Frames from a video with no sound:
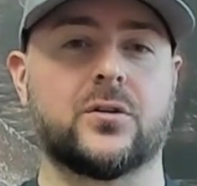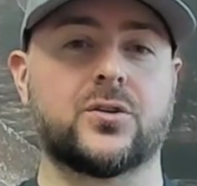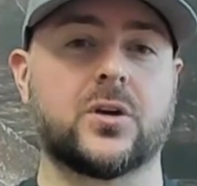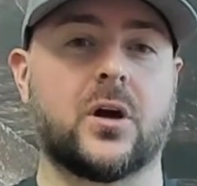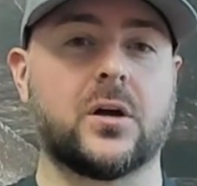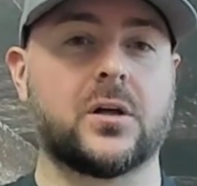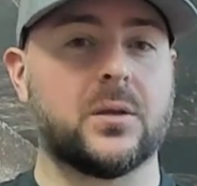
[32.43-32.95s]

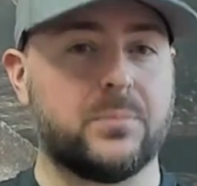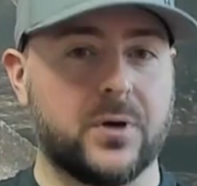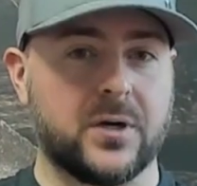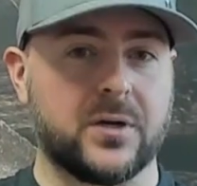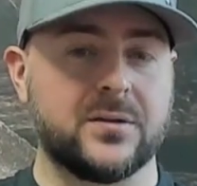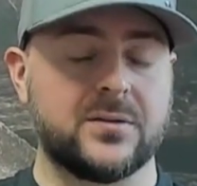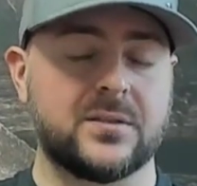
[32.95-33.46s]
chocolate
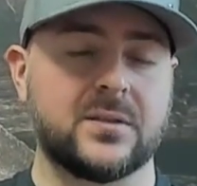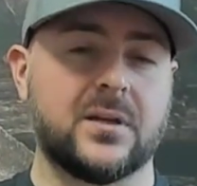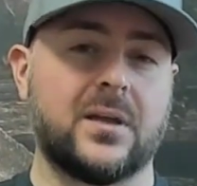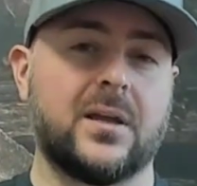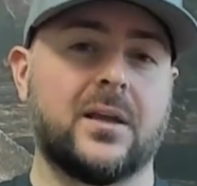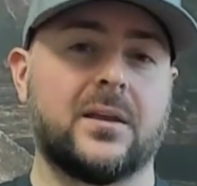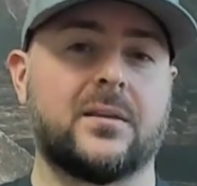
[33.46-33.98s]
bars
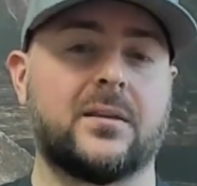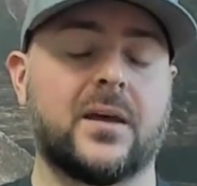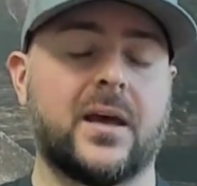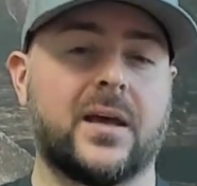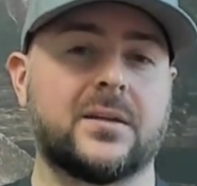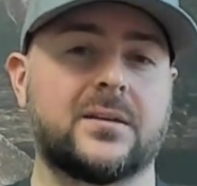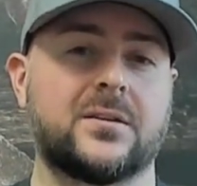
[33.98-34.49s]

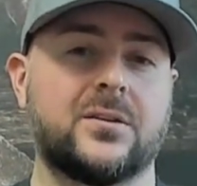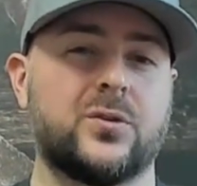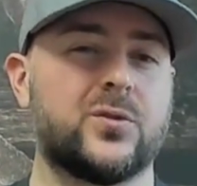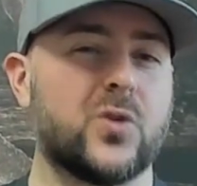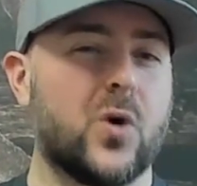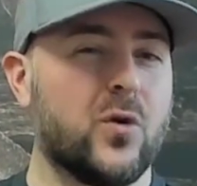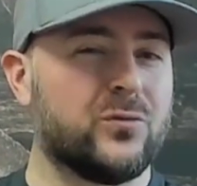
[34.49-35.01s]
that you
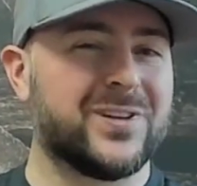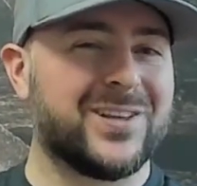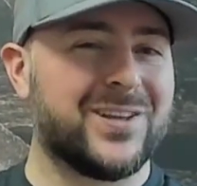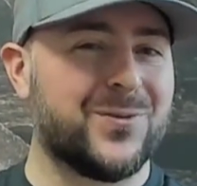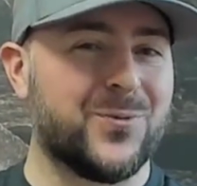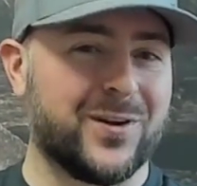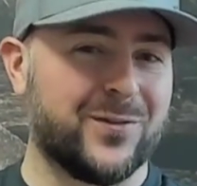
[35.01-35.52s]
don't really
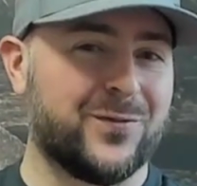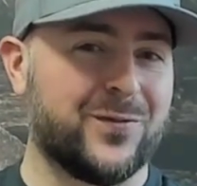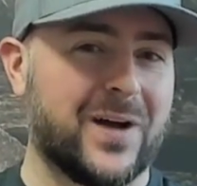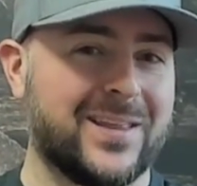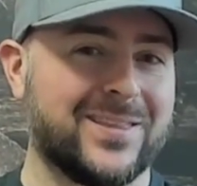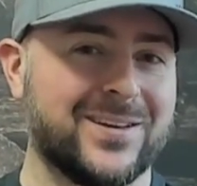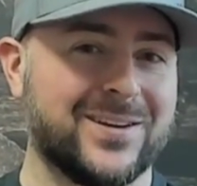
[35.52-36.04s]
want to
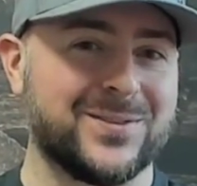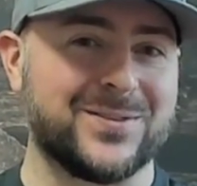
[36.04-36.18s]
find there.